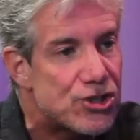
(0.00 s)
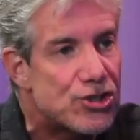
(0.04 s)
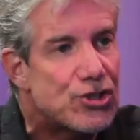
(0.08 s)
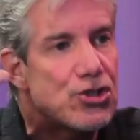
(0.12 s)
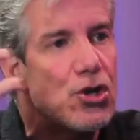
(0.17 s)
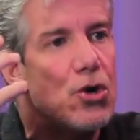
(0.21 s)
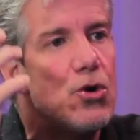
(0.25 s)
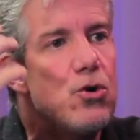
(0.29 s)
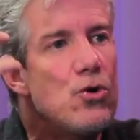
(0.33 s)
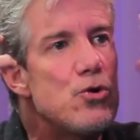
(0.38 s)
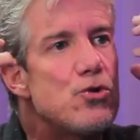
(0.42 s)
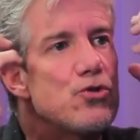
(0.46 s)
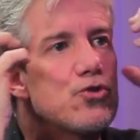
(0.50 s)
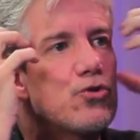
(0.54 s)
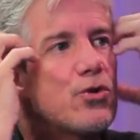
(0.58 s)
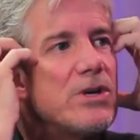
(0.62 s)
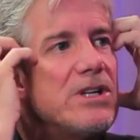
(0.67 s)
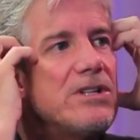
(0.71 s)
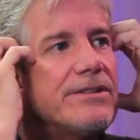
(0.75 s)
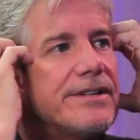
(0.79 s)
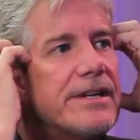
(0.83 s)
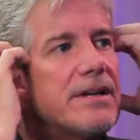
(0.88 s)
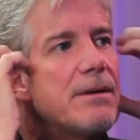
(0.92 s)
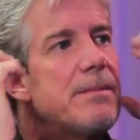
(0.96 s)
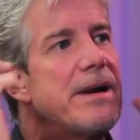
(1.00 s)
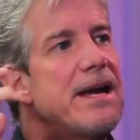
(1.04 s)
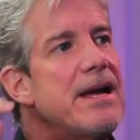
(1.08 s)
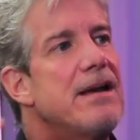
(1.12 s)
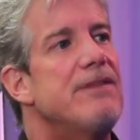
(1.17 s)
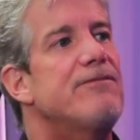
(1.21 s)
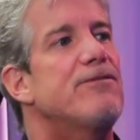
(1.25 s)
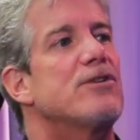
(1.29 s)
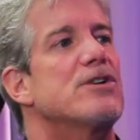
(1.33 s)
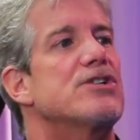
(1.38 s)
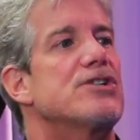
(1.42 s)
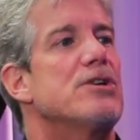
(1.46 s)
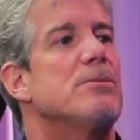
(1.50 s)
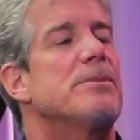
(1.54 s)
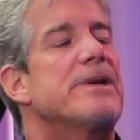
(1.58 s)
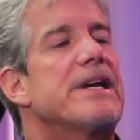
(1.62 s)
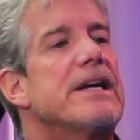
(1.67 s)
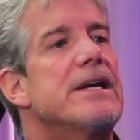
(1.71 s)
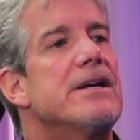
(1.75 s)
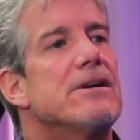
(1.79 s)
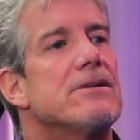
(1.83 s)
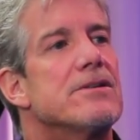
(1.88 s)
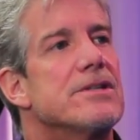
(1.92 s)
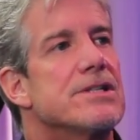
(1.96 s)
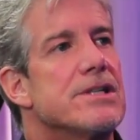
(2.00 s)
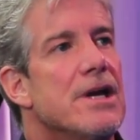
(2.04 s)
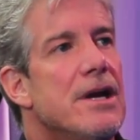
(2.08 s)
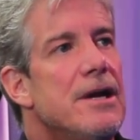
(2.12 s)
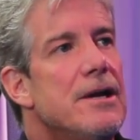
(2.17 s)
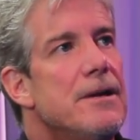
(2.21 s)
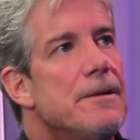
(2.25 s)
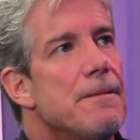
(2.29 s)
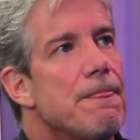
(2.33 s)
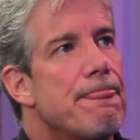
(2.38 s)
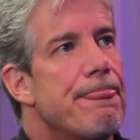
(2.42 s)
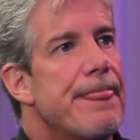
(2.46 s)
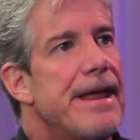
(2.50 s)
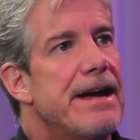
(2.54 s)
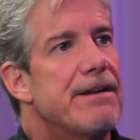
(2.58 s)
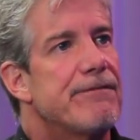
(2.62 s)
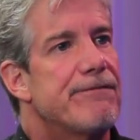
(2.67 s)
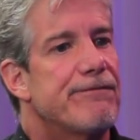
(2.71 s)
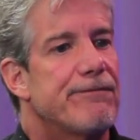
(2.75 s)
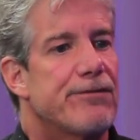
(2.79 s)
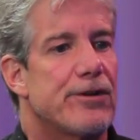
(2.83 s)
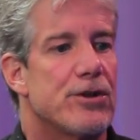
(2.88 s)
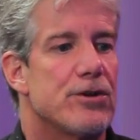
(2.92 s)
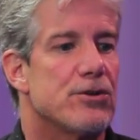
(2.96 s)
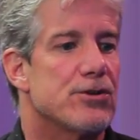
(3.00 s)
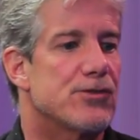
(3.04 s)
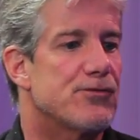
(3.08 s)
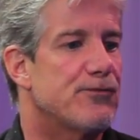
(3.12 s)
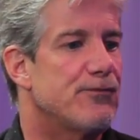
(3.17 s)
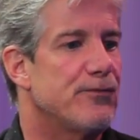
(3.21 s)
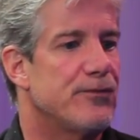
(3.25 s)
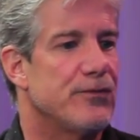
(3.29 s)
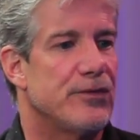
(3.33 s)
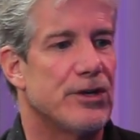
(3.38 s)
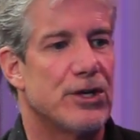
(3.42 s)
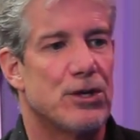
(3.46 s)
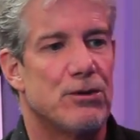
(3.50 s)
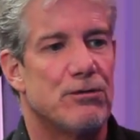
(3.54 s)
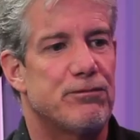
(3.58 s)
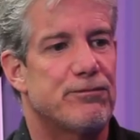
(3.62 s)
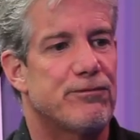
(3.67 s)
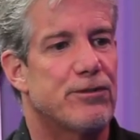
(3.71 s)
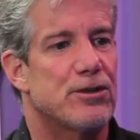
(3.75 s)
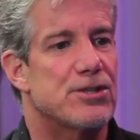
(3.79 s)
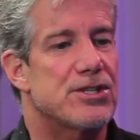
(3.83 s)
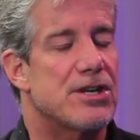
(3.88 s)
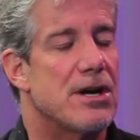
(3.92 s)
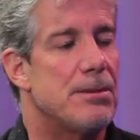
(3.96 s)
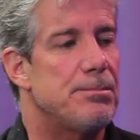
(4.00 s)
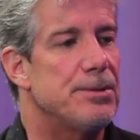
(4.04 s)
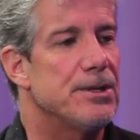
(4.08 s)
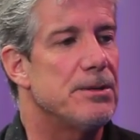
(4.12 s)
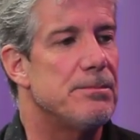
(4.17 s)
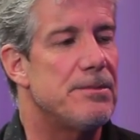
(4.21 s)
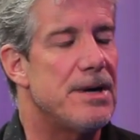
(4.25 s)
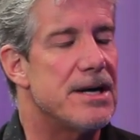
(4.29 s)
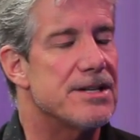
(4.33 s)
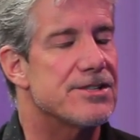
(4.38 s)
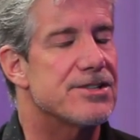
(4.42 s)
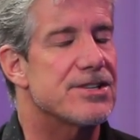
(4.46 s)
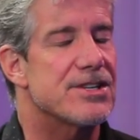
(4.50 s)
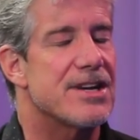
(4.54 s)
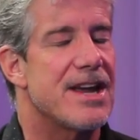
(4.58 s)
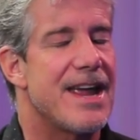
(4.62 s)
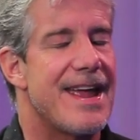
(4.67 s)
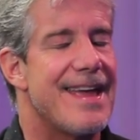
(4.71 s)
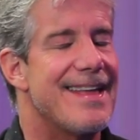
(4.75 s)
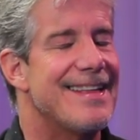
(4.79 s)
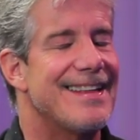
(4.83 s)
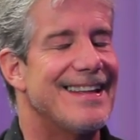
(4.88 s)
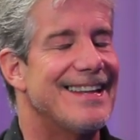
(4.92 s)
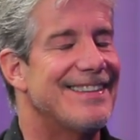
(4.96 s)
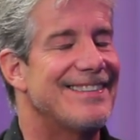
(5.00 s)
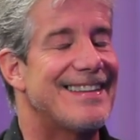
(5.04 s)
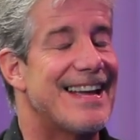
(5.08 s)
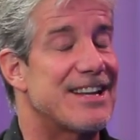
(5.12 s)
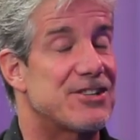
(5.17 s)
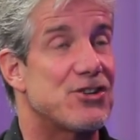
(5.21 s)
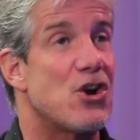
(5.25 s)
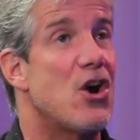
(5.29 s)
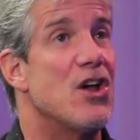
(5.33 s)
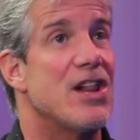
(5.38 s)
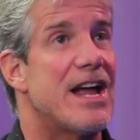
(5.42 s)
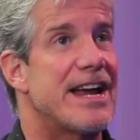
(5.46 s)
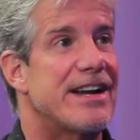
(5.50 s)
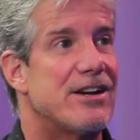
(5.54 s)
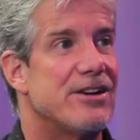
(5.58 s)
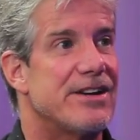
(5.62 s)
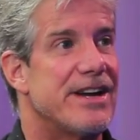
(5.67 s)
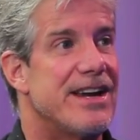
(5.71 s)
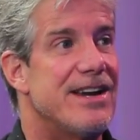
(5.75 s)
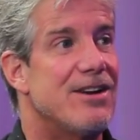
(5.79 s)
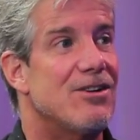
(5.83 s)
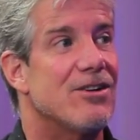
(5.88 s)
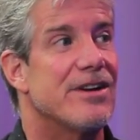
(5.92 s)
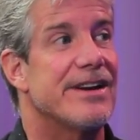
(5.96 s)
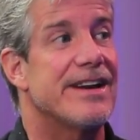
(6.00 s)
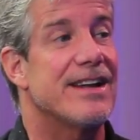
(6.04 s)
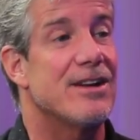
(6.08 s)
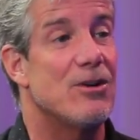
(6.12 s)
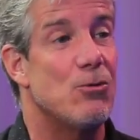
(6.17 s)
so drilled into my head for so many years that for those you know first couple of months, that's all I could hear, and